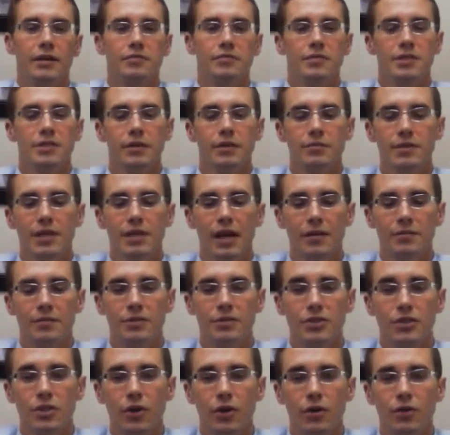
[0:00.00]

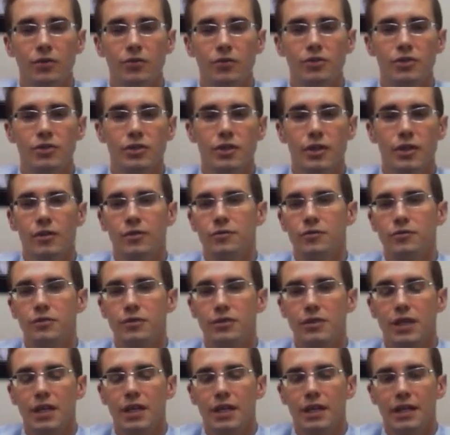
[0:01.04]
sometimes those
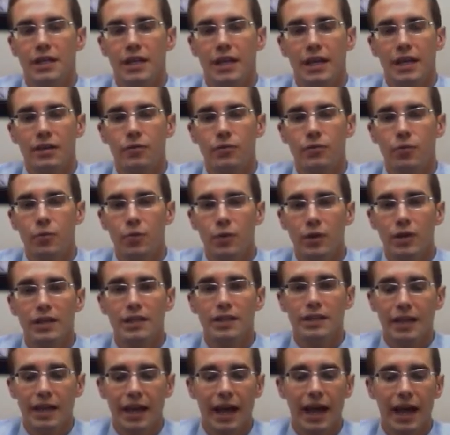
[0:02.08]
stones can
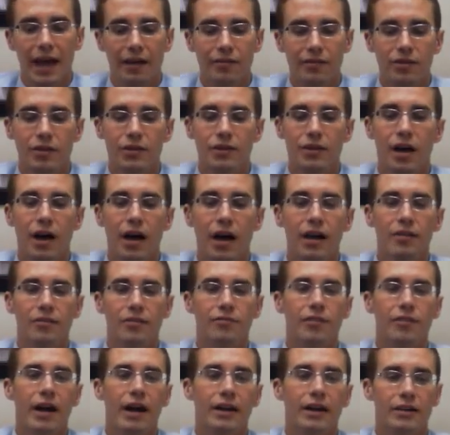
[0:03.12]
really have a lot of
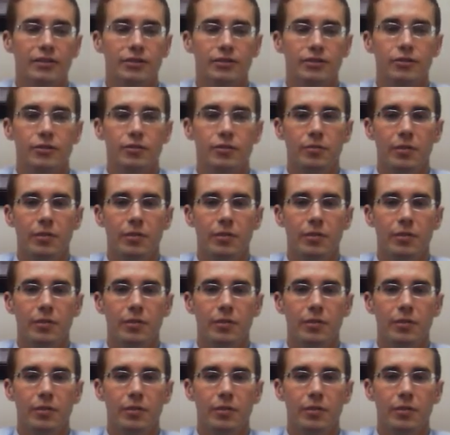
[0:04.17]
fire to